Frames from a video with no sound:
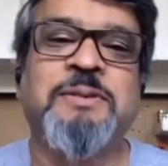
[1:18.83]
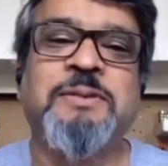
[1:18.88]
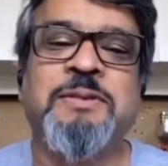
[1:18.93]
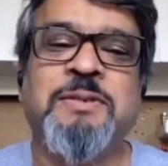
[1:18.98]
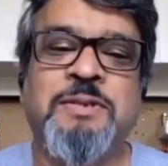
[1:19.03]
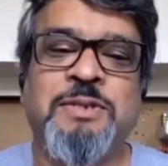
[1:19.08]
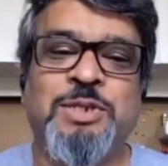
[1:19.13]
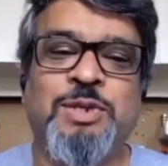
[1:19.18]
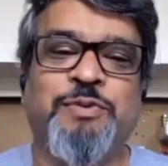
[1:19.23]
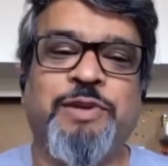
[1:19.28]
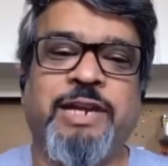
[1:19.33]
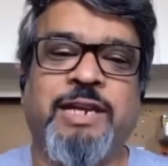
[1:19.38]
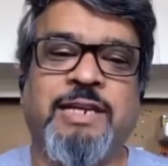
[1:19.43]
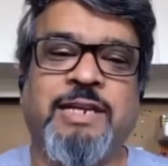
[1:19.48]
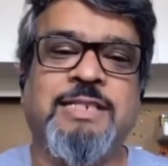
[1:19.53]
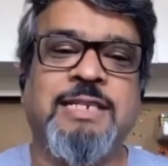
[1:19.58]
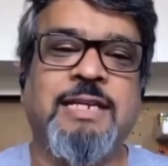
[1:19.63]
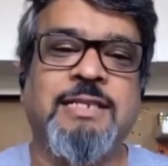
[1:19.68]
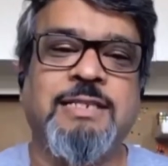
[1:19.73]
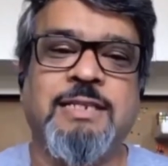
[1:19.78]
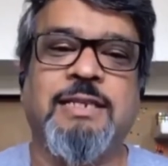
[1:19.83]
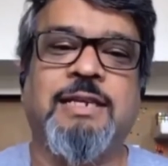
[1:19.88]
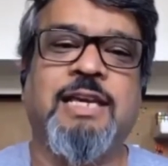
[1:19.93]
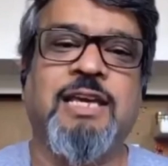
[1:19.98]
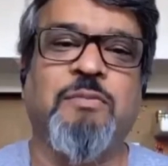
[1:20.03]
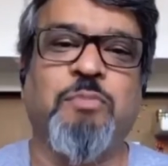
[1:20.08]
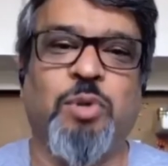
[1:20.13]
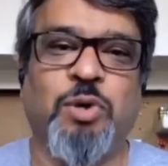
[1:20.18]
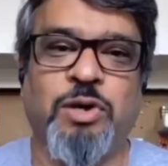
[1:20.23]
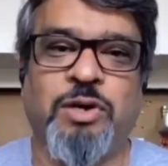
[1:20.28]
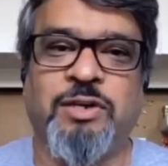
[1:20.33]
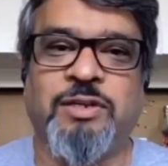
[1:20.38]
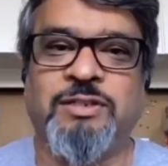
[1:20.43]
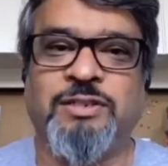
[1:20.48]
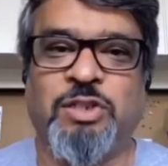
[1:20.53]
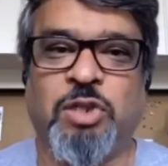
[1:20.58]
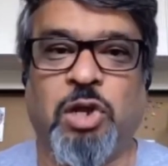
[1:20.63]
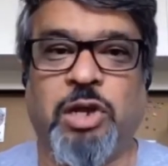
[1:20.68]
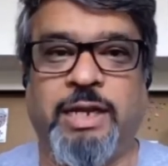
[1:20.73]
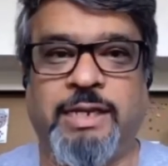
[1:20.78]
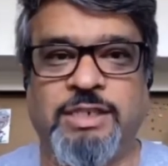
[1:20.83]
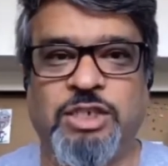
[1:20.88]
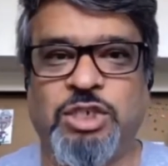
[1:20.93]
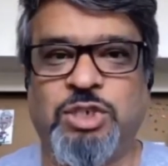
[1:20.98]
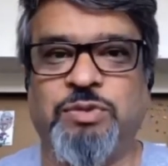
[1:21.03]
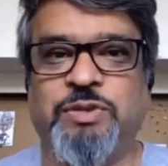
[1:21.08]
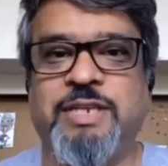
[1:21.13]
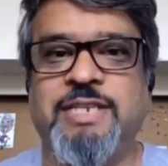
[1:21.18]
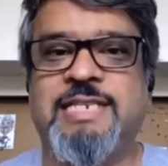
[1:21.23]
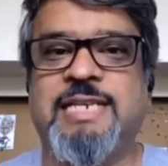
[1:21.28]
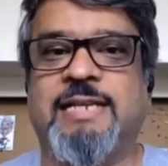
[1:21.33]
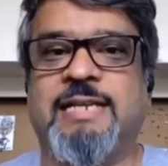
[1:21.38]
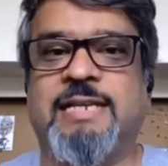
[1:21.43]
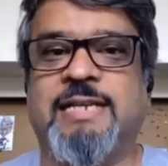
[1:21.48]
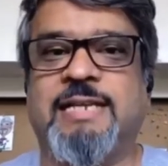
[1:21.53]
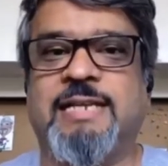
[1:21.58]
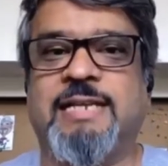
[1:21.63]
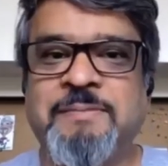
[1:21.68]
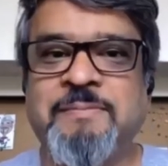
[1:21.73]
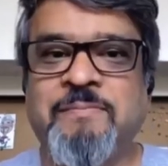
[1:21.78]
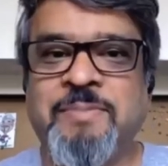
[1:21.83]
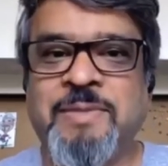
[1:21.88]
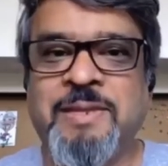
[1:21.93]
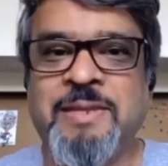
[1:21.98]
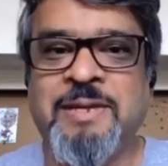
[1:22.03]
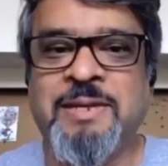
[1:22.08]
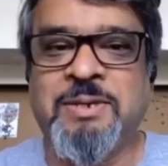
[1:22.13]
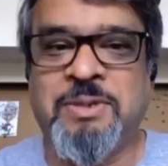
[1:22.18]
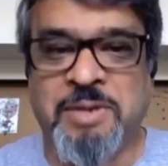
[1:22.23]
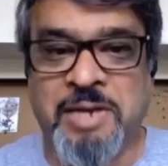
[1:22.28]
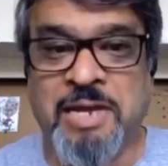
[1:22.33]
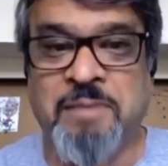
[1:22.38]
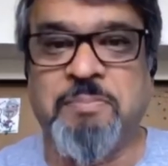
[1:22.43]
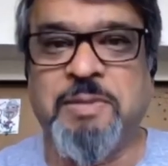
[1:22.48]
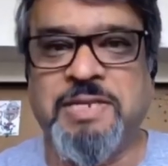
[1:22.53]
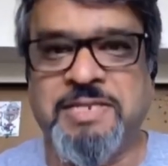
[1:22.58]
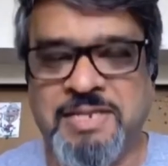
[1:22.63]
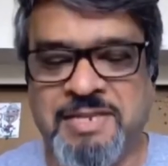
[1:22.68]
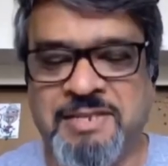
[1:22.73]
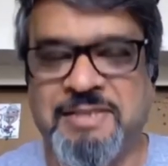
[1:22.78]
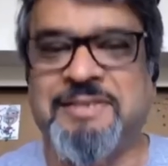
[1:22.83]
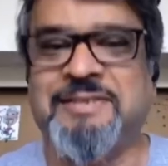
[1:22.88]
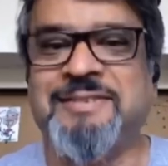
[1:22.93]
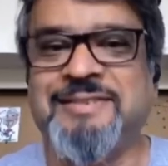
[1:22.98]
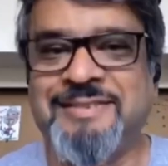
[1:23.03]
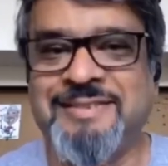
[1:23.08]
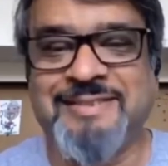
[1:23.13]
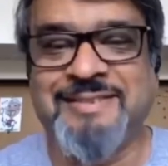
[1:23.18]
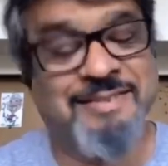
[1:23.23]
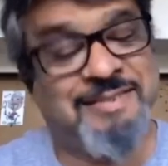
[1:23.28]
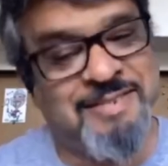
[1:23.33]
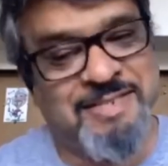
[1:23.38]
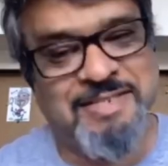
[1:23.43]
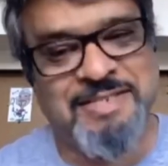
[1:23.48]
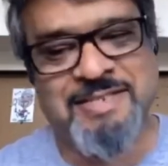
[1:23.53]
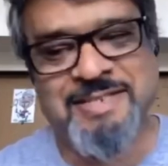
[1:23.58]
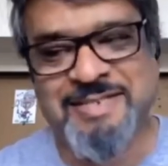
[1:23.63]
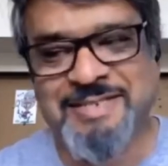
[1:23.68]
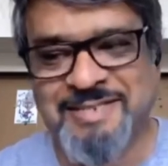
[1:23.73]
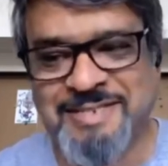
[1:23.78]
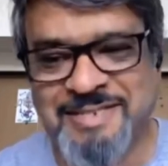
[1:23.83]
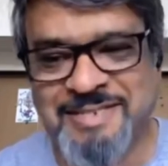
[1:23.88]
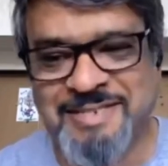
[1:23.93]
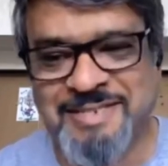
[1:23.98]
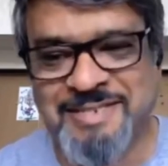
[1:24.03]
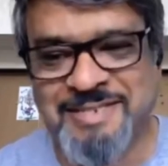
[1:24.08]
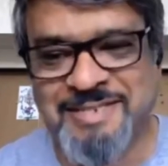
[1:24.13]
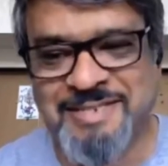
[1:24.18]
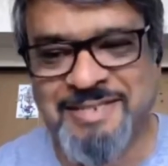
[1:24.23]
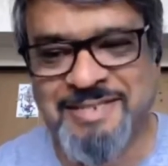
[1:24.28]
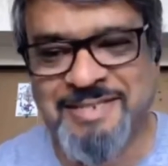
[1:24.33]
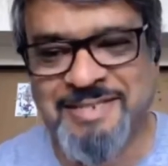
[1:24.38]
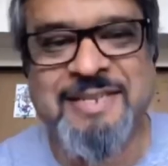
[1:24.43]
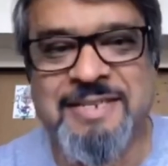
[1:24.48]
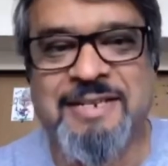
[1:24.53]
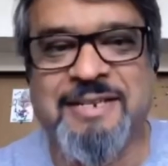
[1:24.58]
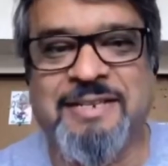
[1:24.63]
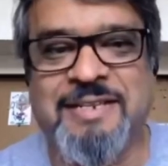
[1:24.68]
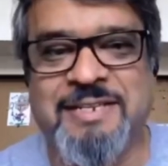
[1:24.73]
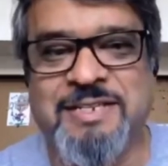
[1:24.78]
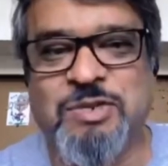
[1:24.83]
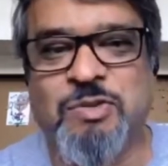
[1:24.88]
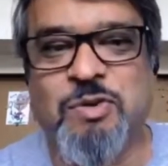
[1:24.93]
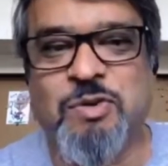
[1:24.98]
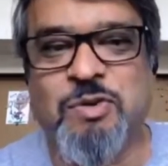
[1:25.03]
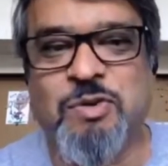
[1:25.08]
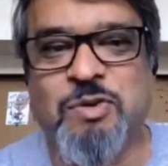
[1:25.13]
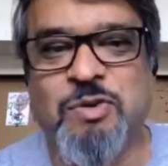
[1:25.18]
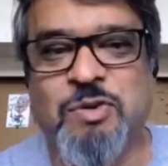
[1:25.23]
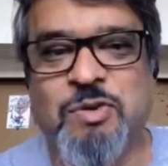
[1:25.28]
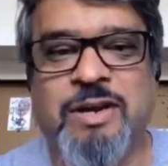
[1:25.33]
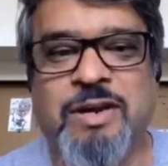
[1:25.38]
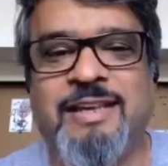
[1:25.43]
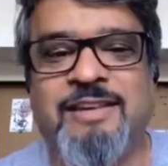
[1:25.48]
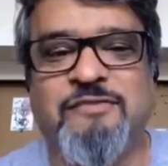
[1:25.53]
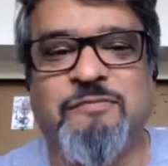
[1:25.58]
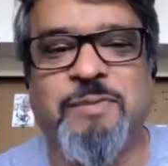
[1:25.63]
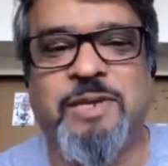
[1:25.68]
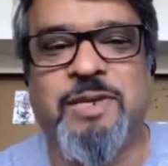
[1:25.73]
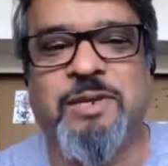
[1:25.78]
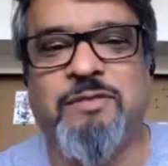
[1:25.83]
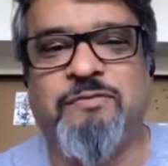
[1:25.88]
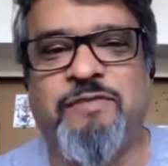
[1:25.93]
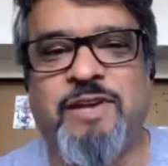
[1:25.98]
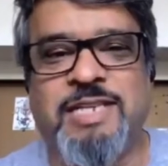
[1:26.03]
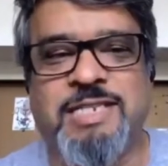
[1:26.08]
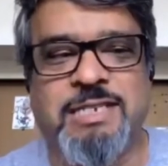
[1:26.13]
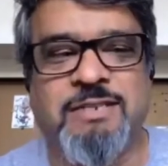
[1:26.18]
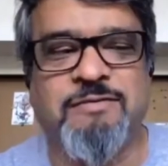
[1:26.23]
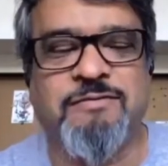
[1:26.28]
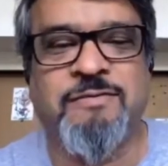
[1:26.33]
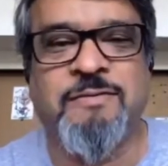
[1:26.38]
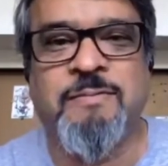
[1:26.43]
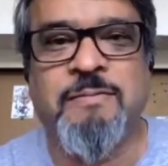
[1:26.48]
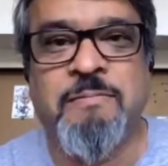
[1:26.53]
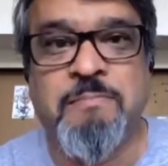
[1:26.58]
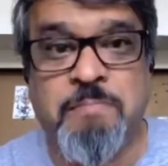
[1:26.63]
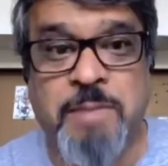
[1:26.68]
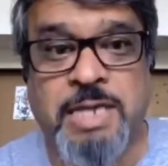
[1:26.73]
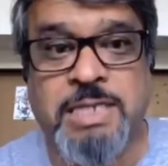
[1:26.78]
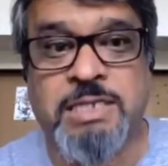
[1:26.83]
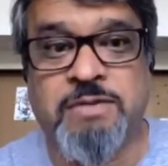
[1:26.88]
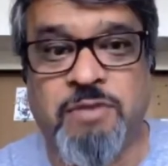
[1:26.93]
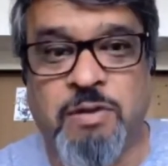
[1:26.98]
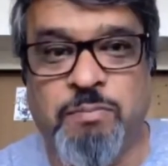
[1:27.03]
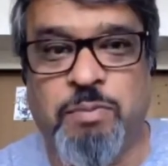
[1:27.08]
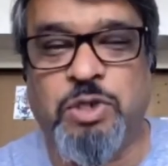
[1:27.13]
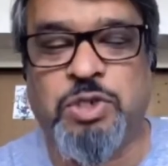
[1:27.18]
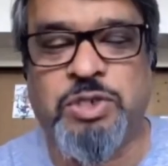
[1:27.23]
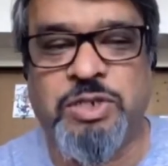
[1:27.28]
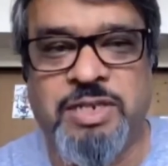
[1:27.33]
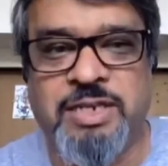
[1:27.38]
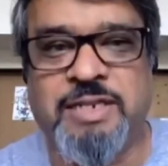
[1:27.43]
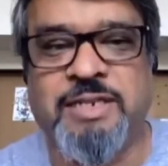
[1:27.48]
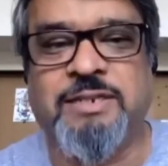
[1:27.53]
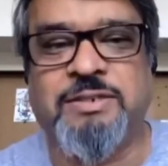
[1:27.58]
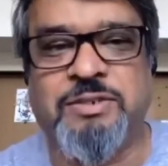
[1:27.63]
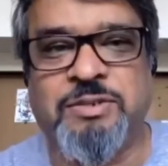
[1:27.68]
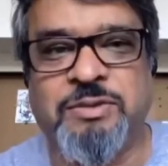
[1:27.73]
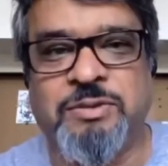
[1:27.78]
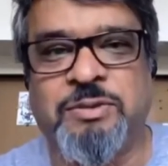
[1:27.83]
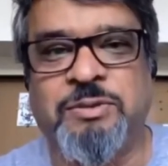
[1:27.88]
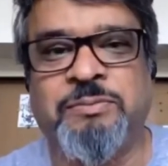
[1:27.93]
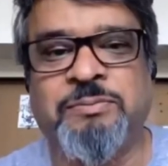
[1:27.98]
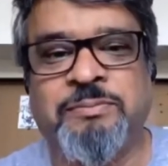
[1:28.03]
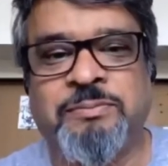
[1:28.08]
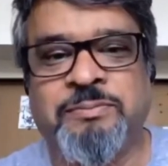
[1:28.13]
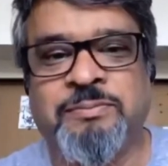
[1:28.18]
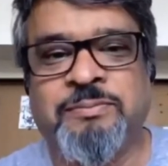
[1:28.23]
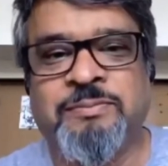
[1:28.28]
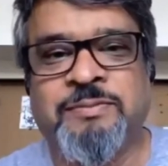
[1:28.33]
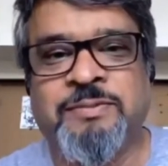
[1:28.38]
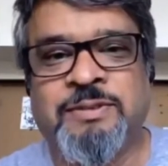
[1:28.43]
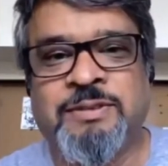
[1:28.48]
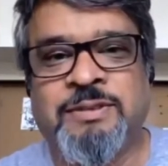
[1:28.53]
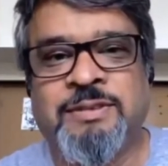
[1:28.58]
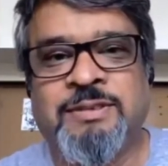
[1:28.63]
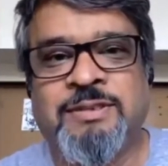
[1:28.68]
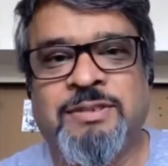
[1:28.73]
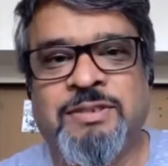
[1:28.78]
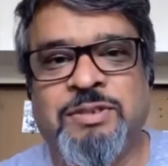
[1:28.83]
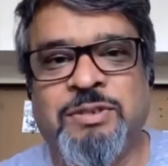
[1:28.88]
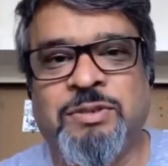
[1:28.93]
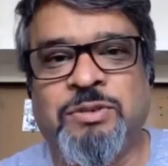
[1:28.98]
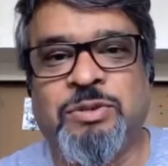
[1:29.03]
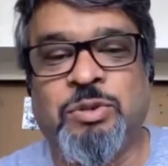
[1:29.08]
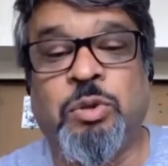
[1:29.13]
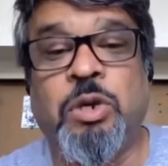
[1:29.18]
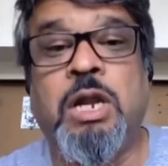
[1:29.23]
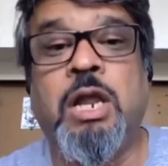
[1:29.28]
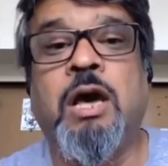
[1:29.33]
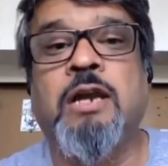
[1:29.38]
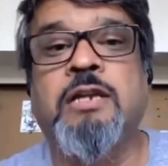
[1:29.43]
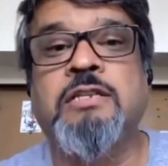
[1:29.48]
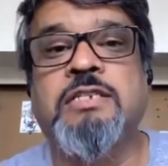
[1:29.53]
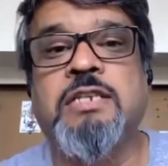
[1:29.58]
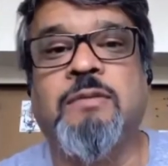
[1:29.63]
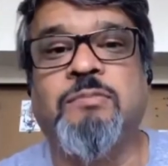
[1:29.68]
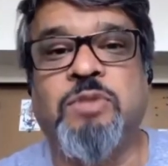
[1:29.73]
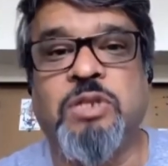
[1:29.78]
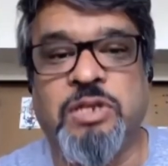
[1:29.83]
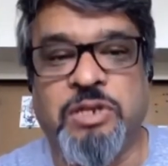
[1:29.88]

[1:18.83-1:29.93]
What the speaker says: So we are exchanging keyboard knowledge to each other to help each other. So this quarantine gave me a massive opportunity to learn something new.